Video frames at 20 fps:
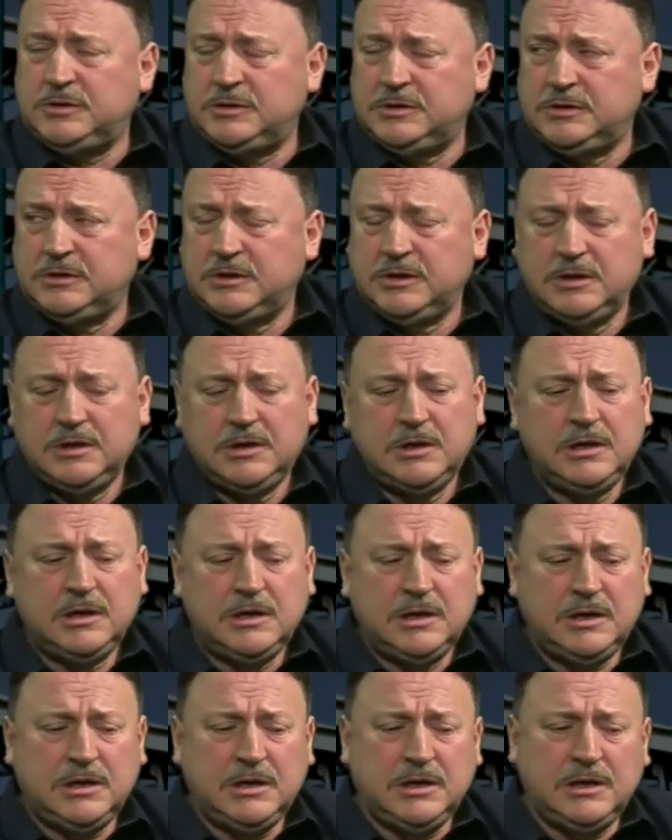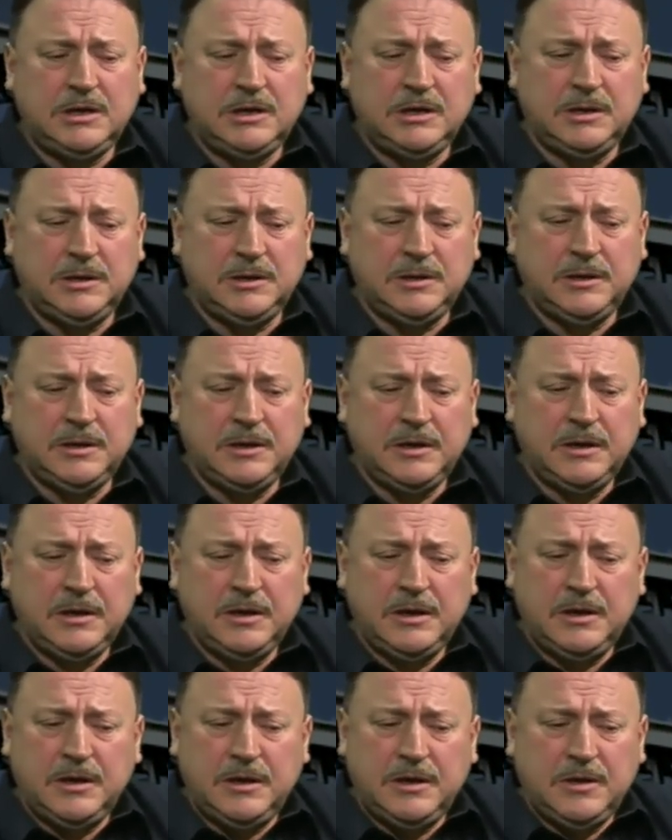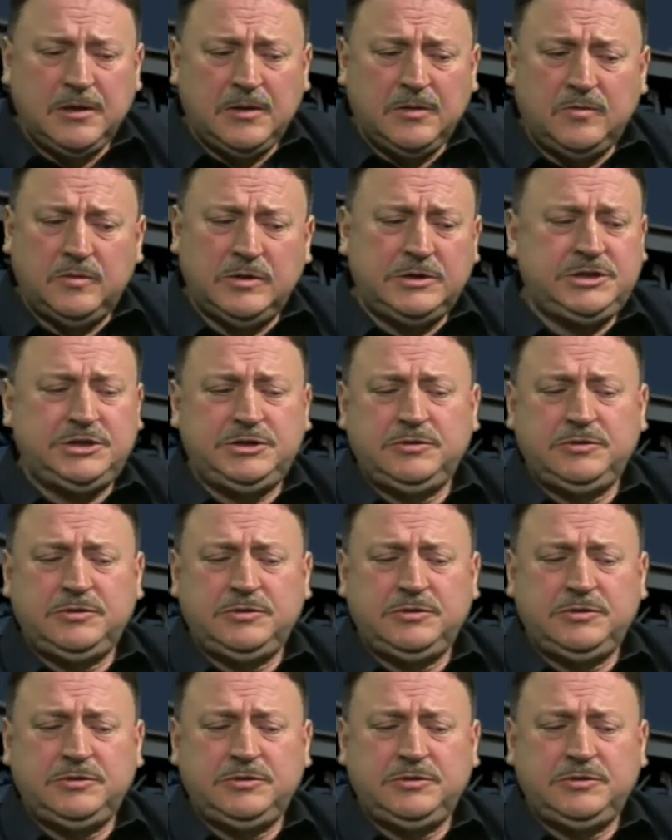He may fall just short,